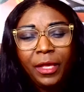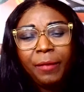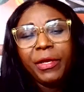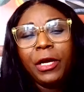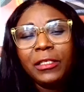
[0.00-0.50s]

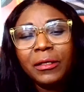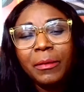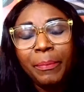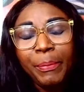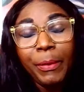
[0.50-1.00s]

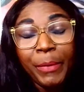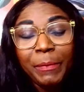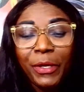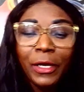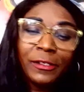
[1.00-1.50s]
But
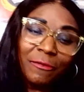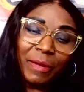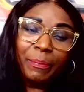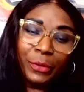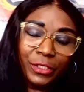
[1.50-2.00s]
because of
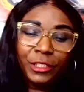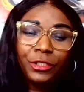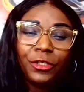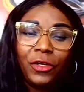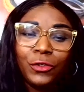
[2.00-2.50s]
my
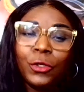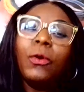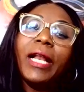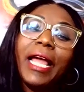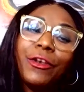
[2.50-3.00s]
position, so
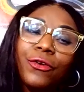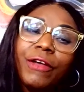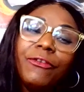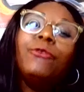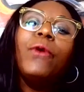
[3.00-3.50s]
what I do,
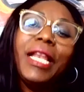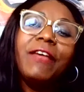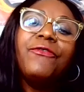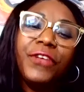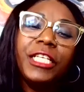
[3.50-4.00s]
even when
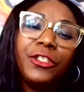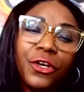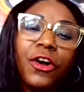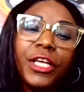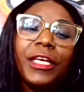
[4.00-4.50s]
they finish
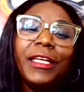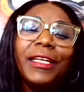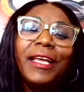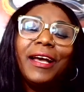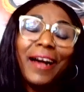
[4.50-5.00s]
talking,
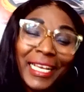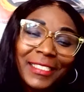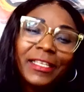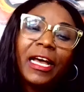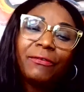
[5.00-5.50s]
I
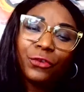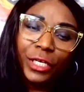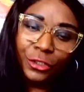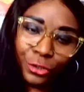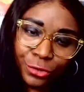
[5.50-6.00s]
still have to
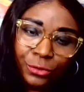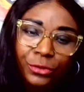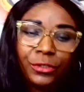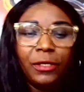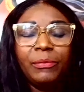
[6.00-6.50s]

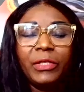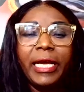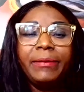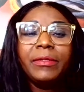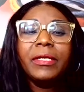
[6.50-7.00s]
intrude
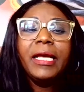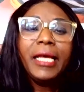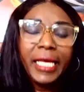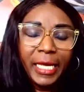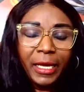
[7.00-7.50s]
sometimes.
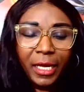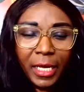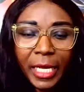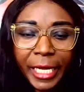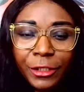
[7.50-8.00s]

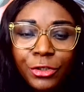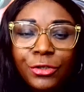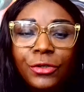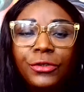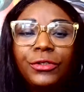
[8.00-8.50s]

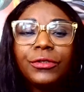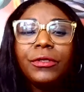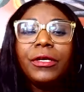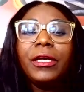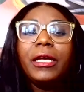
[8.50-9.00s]
Intrude
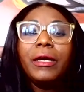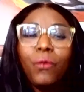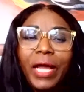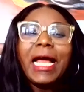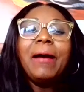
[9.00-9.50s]

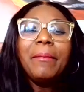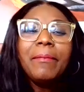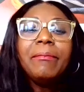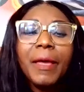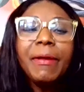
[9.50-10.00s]
when
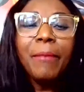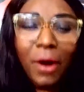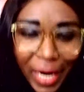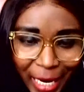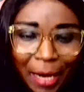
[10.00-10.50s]
I'm maybe
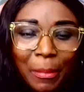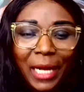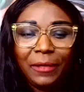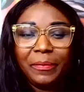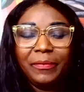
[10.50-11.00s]
more
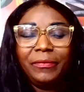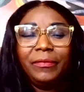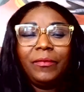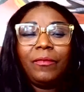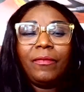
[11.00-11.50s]
calmer.
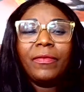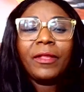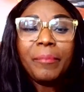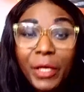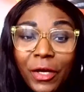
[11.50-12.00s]

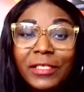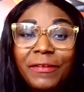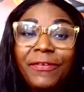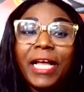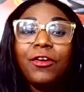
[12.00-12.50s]
Because
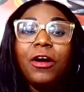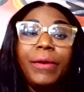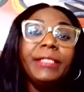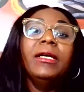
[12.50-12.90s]
if I go with,